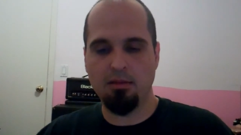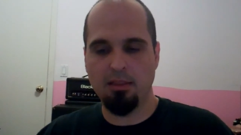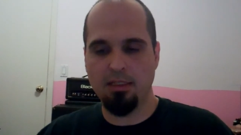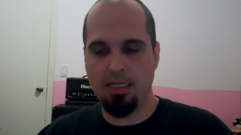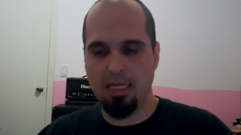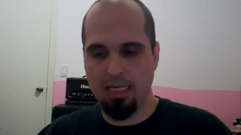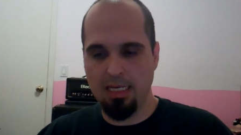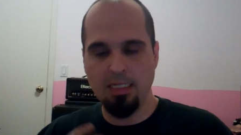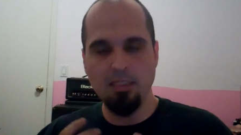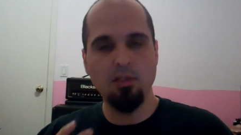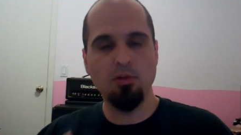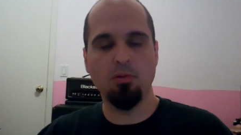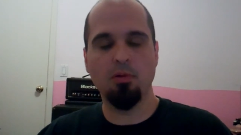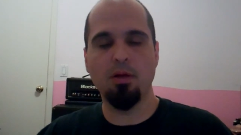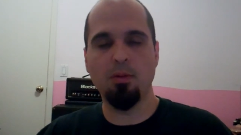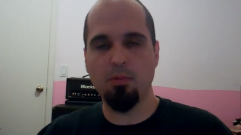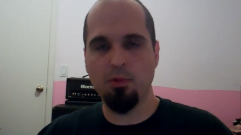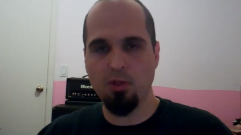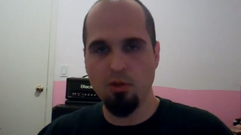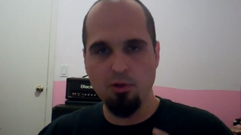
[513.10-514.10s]
Get into
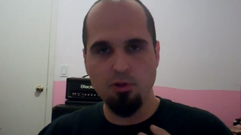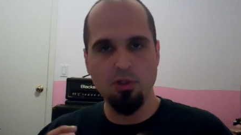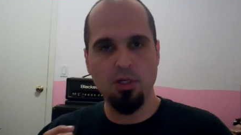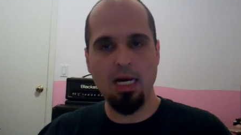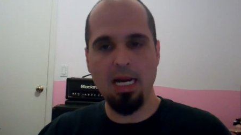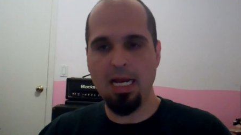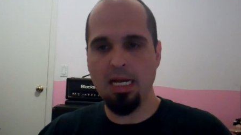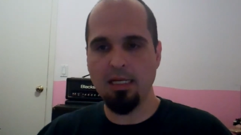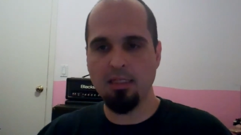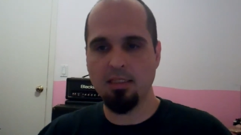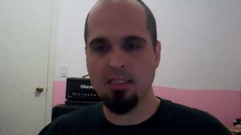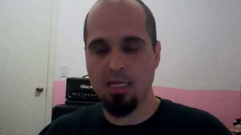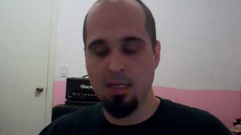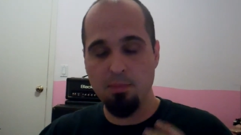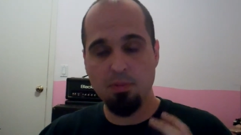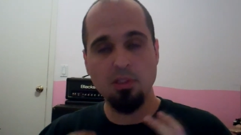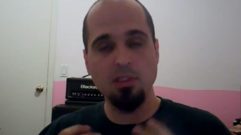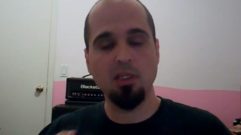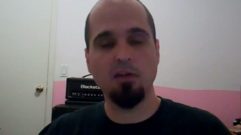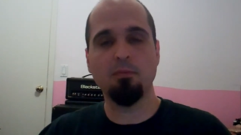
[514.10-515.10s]
it. Use your hands. Keep
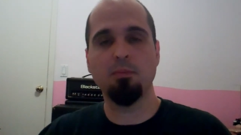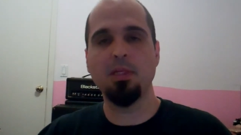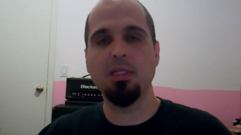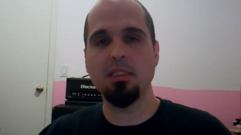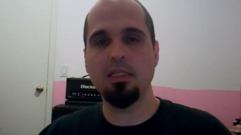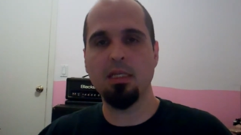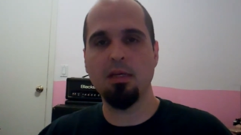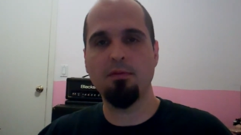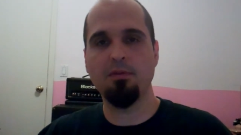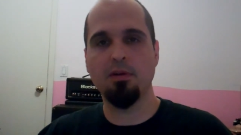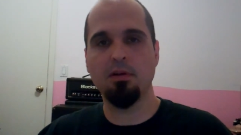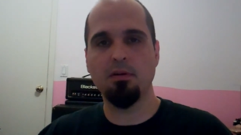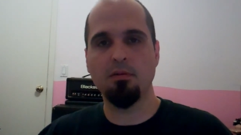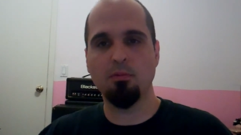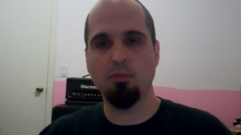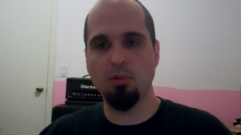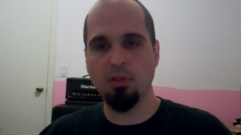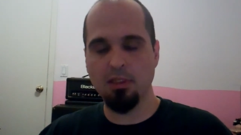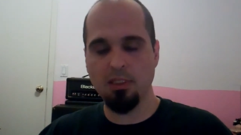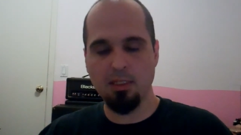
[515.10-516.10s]
yourself busy. If you're
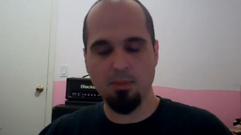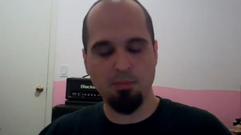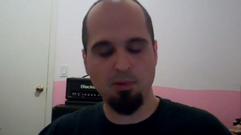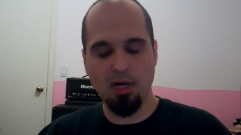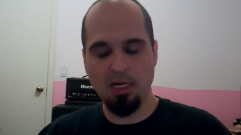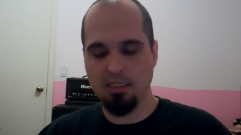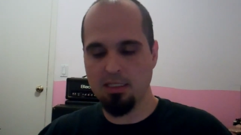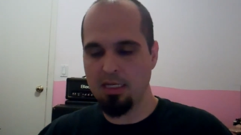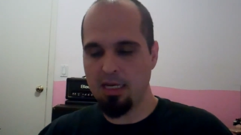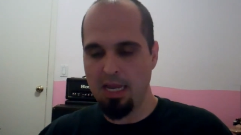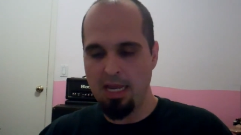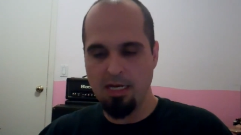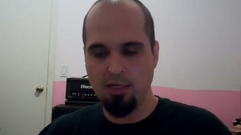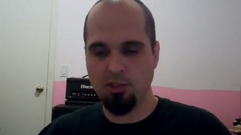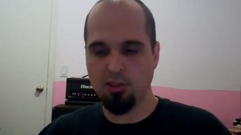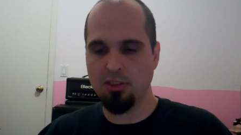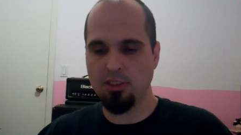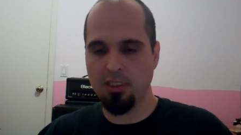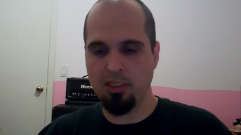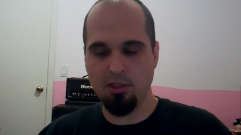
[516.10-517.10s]
really depressed and
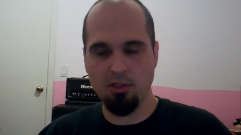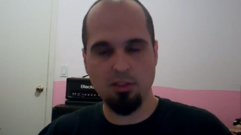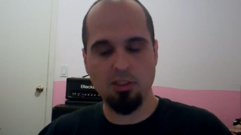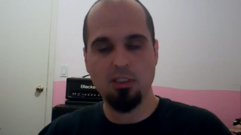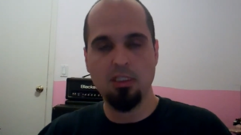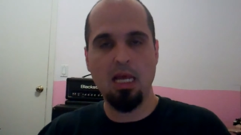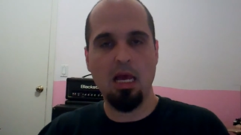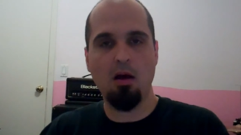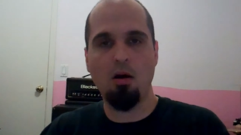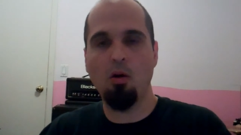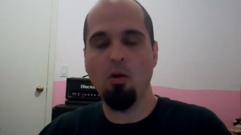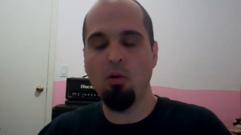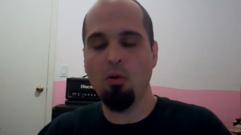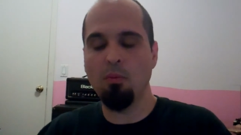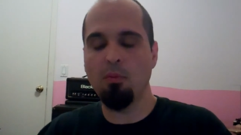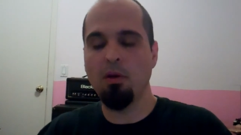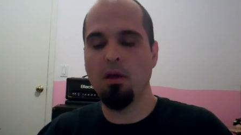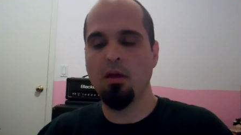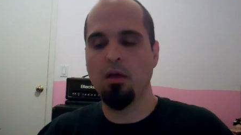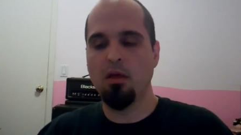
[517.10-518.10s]
anxious and you're just at
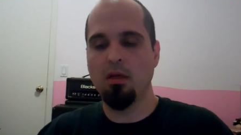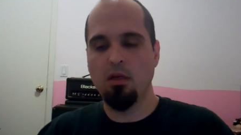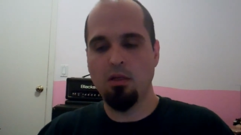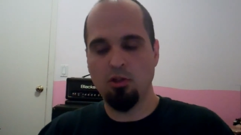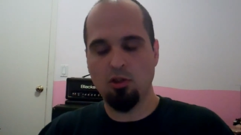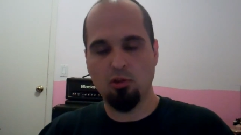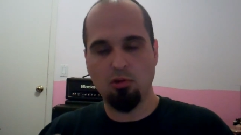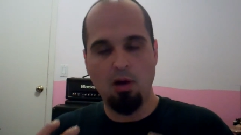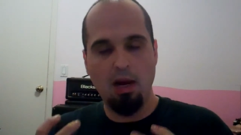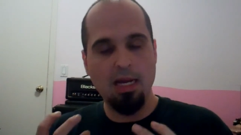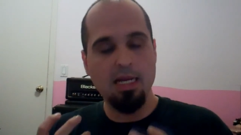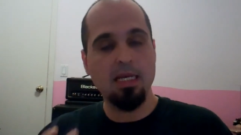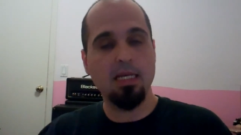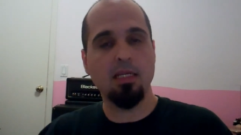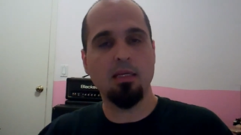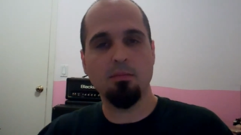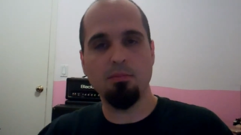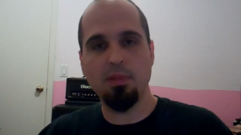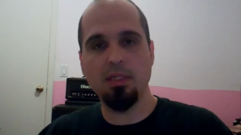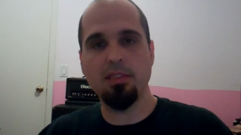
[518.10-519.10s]
home, try
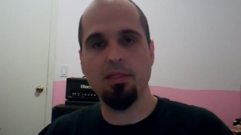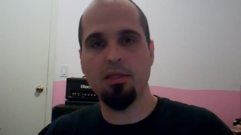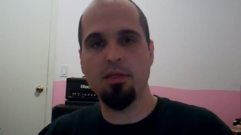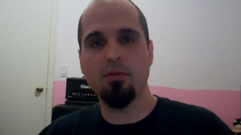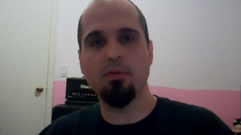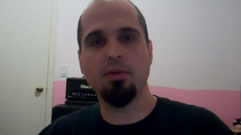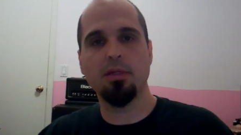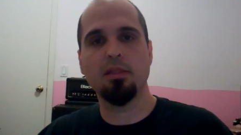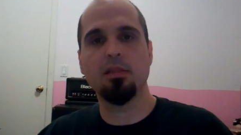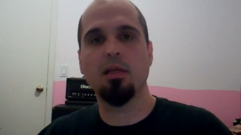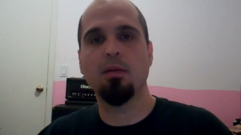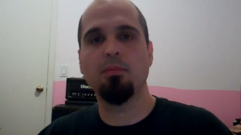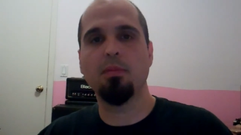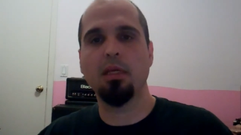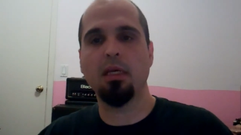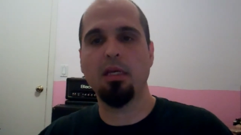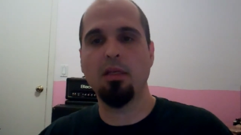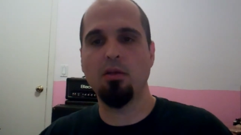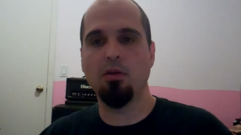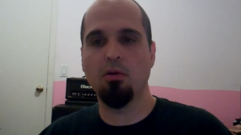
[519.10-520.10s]
getting busy doing
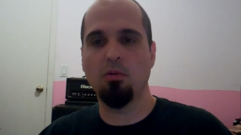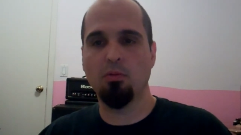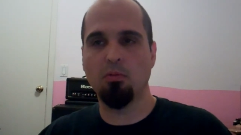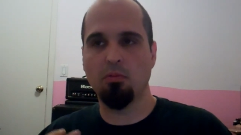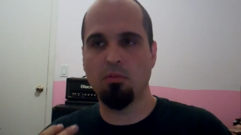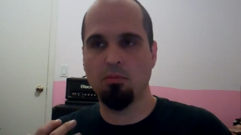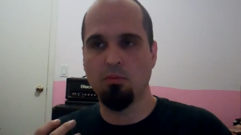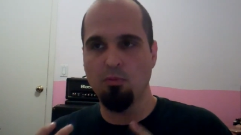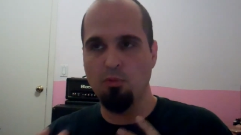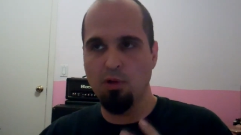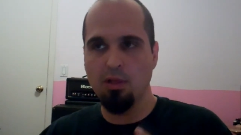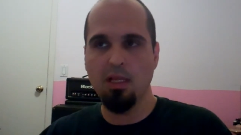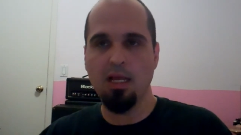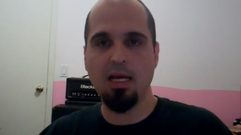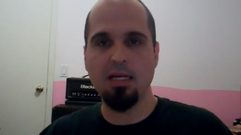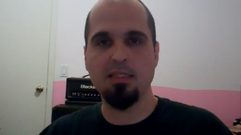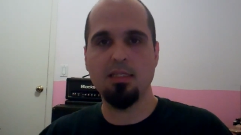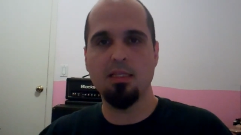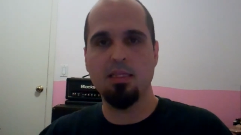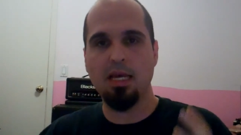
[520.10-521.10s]
something, and you'll
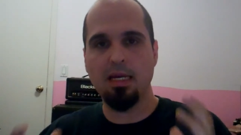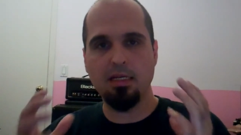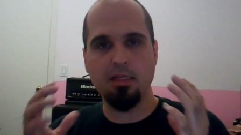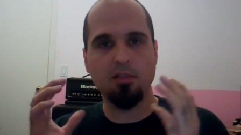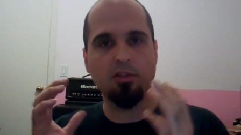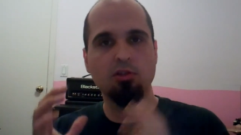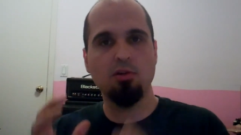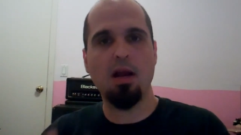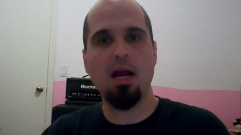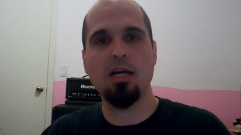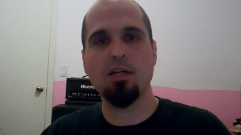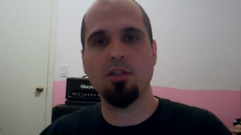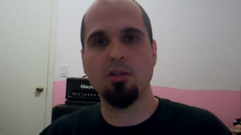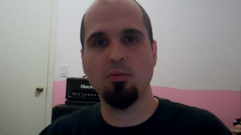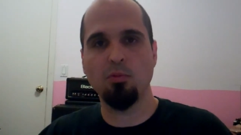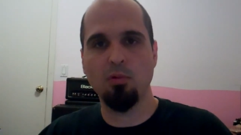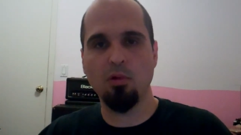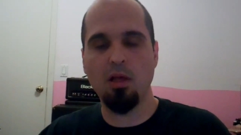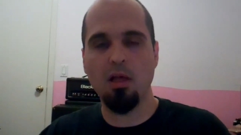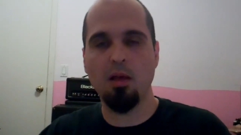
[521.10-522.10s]
realize that
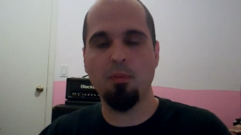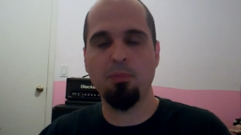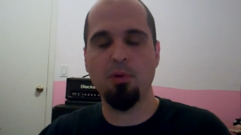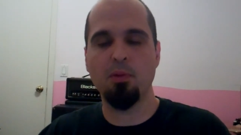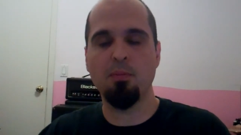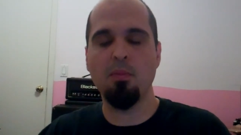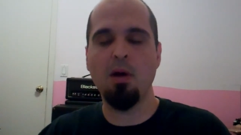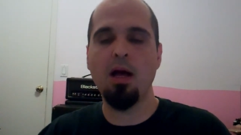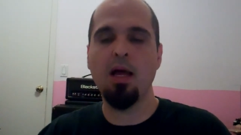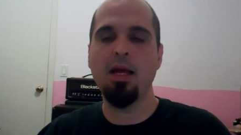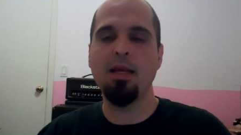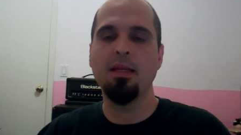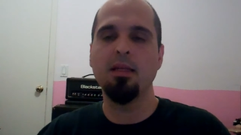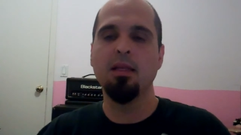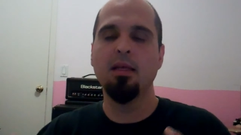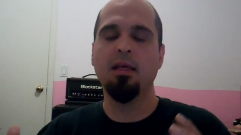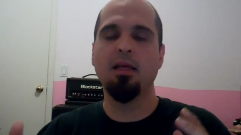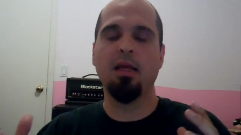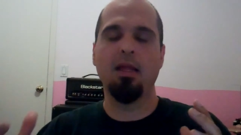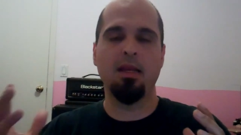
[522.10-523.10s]
distraction will help your mind
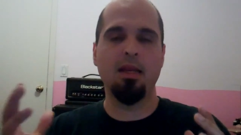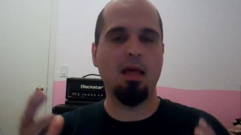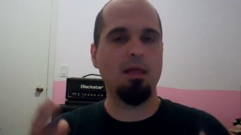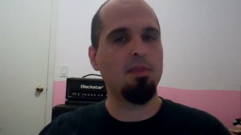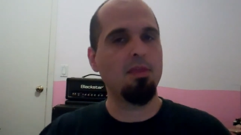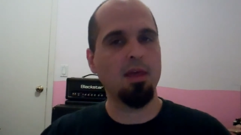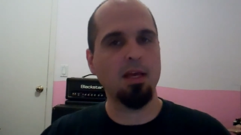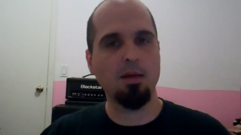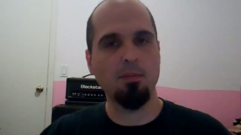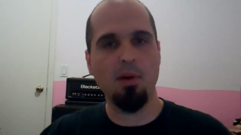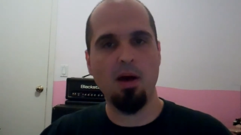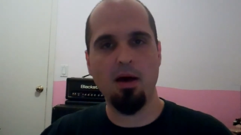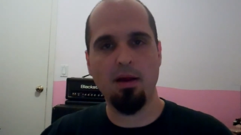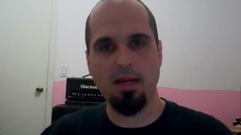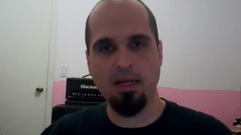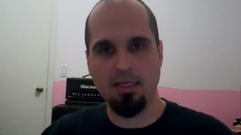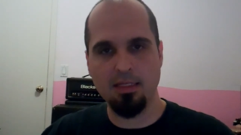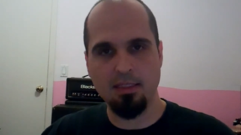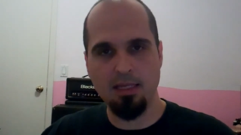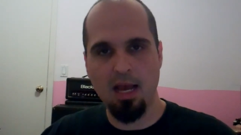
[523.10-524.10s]
not think about
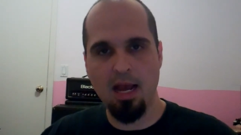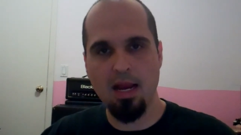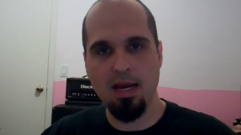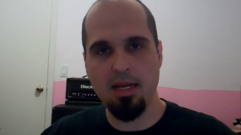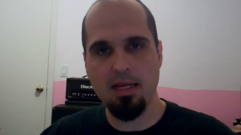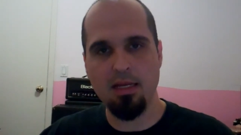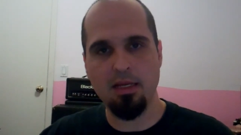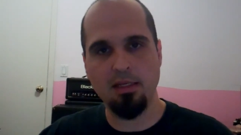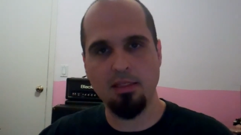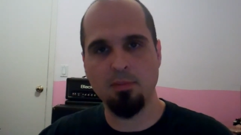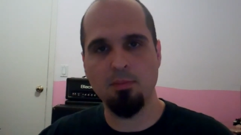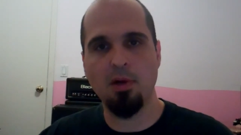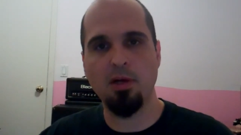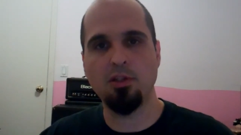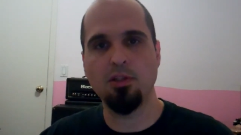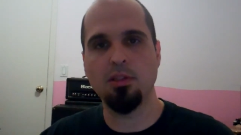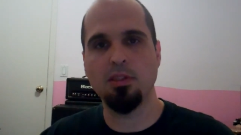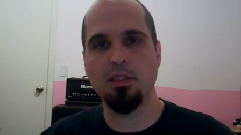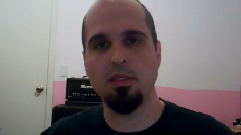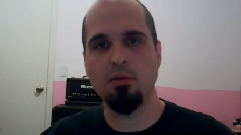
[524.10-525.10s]
anxiety as
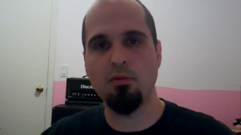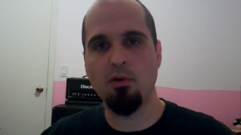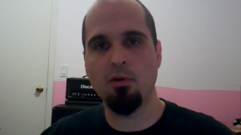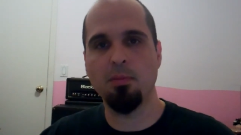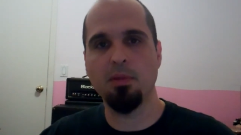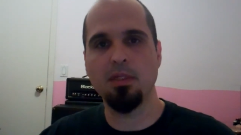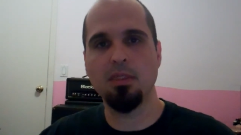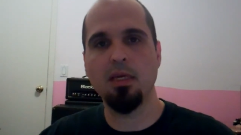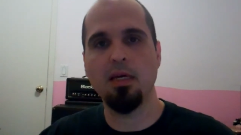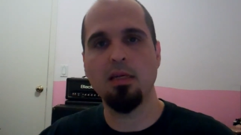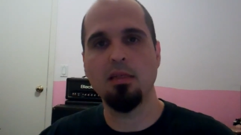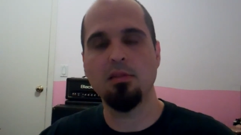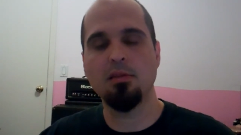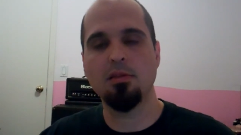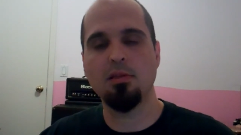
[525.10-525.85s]
much as it normally does.